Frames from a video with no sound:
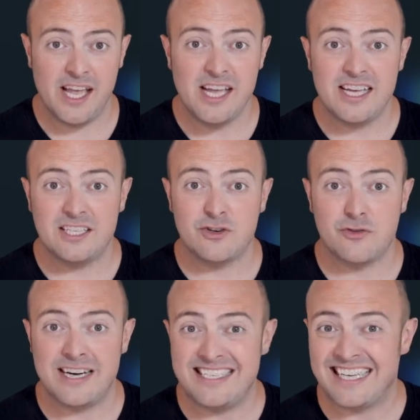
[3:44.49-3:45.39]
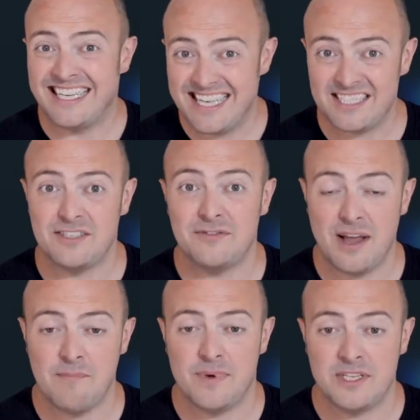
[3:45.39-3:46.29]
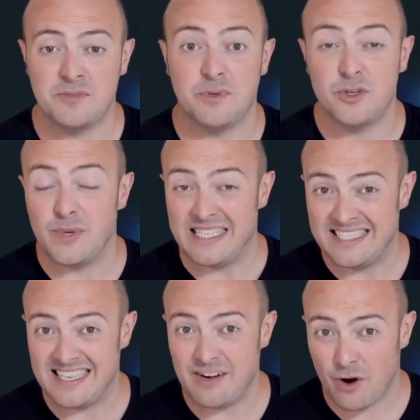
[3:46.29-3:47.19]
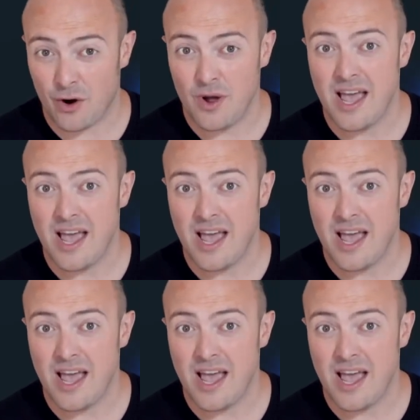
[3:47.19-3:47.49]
is creating a list of numbers between 0